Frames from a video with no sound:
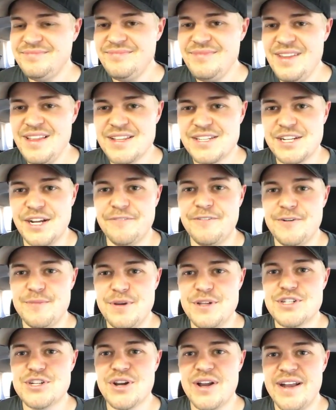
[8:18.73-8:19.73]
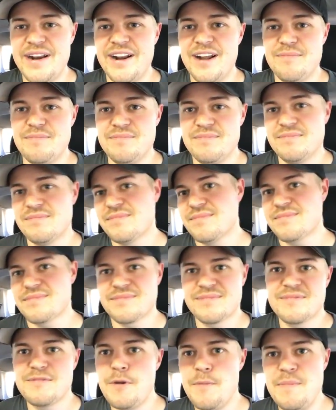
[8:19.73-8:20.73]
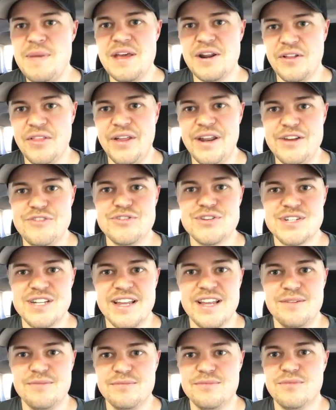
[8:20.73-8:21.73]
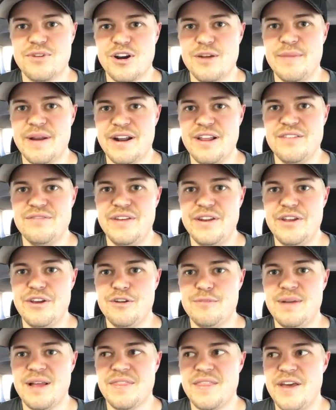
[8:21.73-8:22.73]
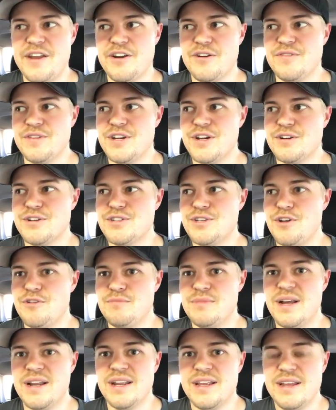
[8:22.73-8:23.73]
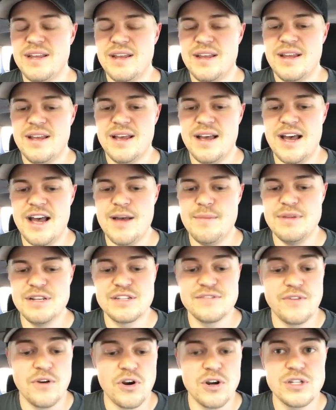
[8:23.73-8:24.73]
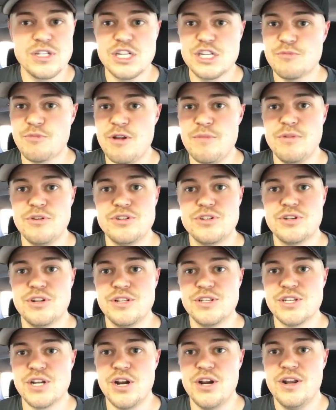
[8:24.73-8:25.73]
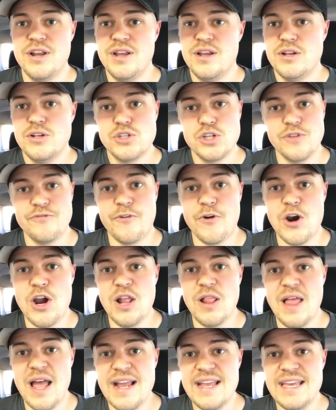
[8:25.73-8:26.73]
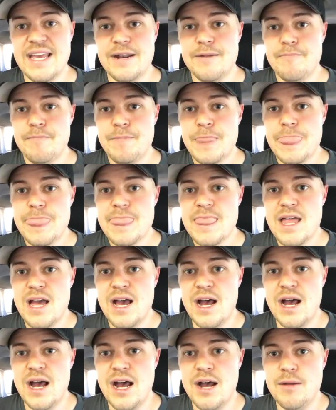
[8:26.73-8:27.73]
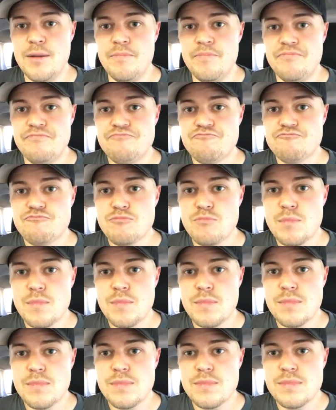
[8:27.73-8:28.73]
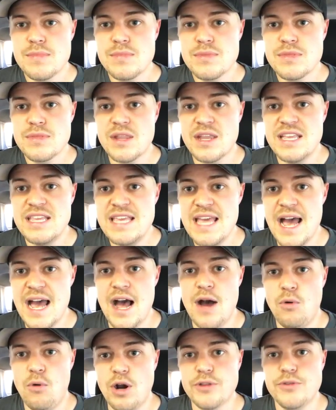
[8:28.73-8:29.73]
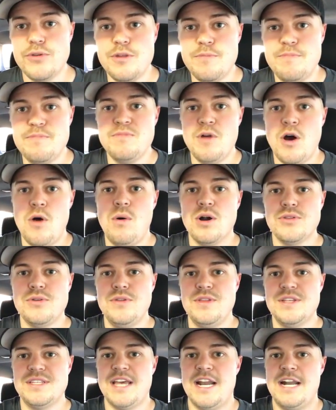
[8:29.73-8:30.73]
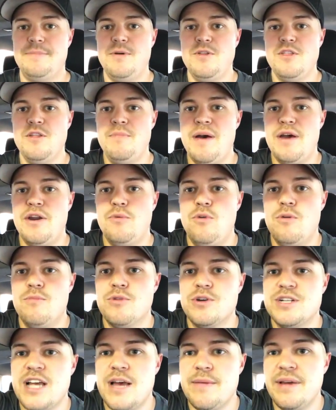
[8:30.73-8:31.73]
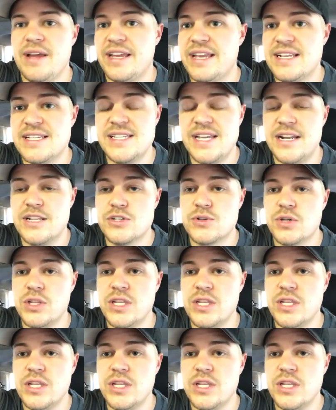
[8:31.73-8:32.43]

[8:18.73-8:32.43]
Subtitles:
Cell phone booster ended up being a little interesting, and we're gonna make another video about that here soon. But as far as the sprint booster is concerned, so far I like it. Yeah, I'll walk through the setup on the pedal one more time. Like I said, it's really